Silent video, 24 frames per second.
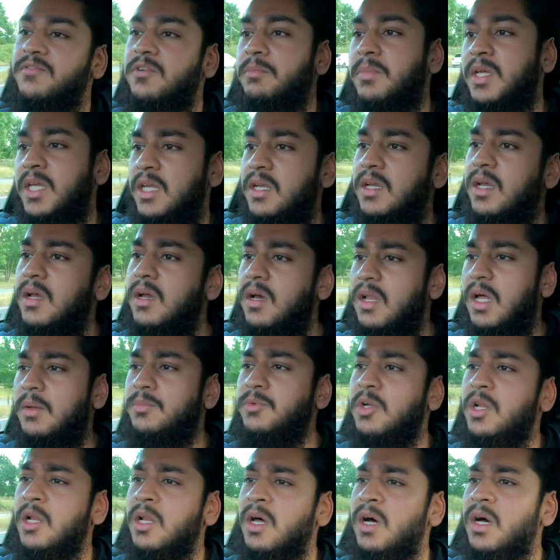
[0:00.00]
For me,
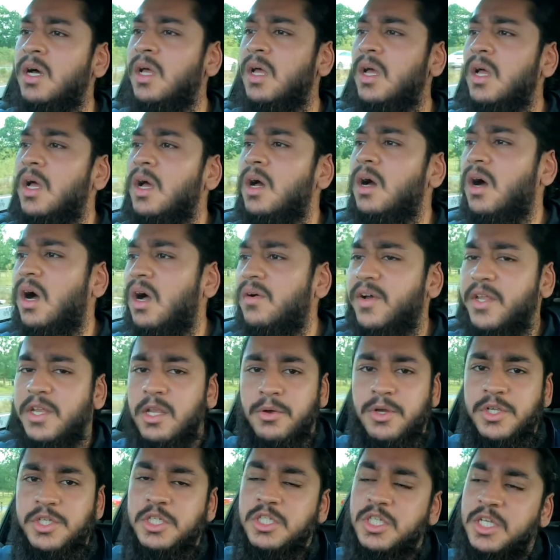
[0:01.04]
alhamdulillah, I've had
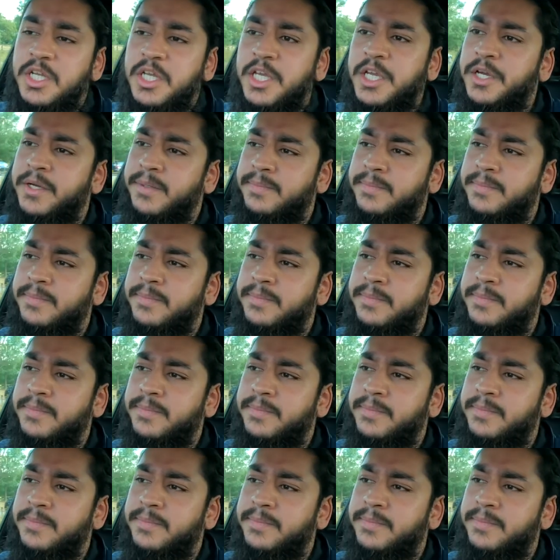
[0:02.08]
no issues in a year.